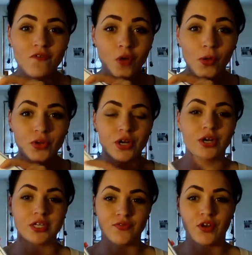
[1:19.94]

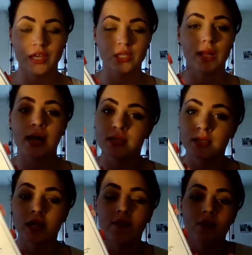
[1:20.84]
folders for each class
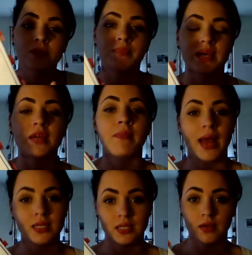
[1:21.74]
instead of those big,
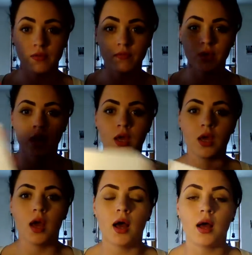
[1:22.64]
massive
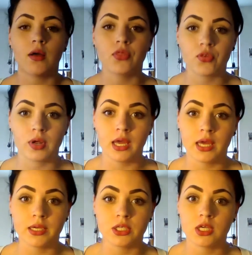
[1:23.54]

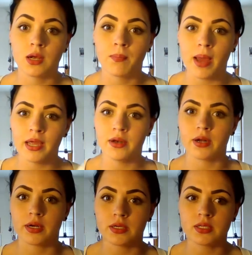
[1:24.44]
3-inch
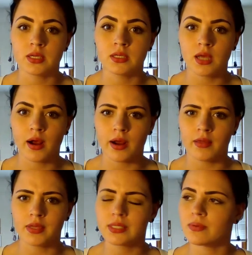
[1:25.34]
binders. Sorry,
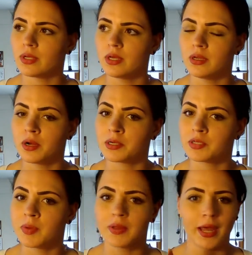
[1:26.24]
this really hurts
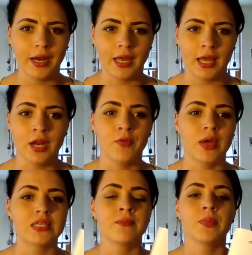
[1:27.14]
my lighting. Anyways,